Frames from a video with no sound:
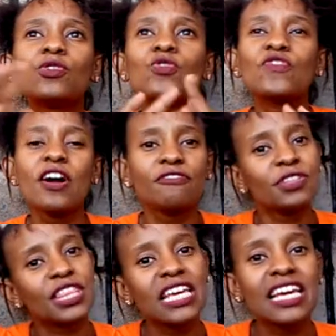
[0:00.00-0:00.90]
of
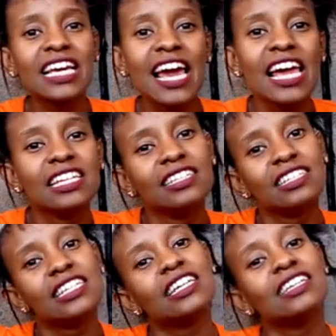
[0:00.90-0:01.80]
everything,
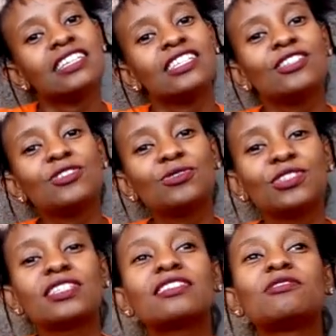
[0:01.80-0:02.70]
and
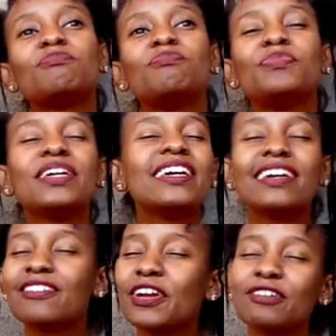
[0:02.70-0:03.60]
just
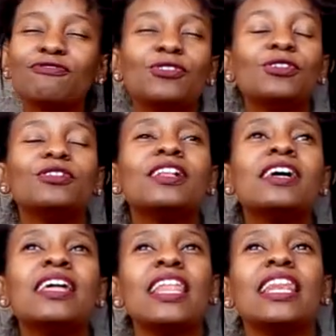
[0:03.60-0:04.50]
being grateful,
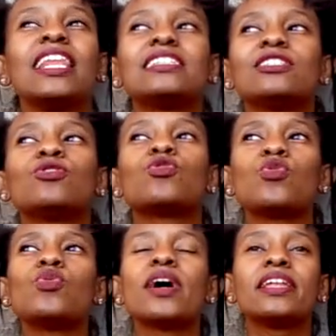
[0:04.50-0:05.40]
letting
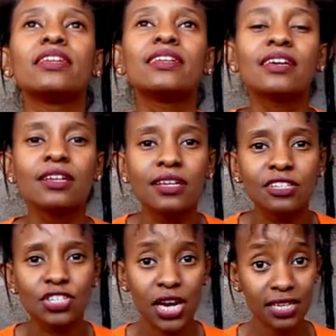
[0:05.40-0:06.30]
go and
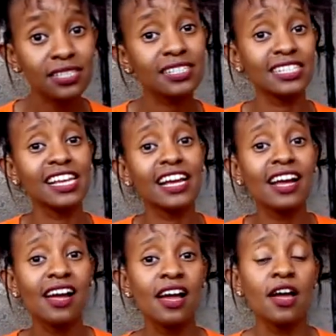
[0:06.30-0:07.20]
trusting
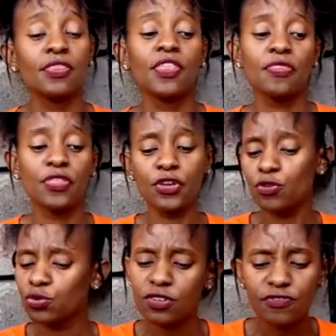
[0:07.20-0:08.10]
that the
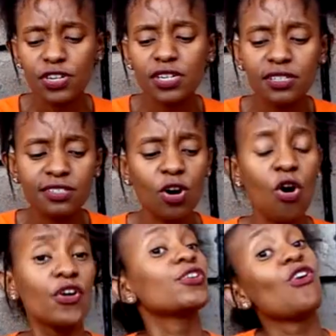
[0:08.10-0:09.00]
universe
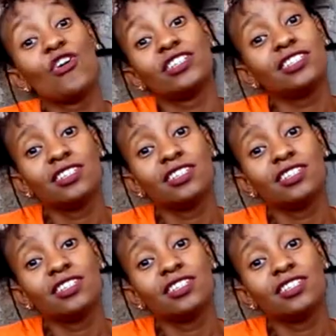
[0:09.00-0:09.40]
or God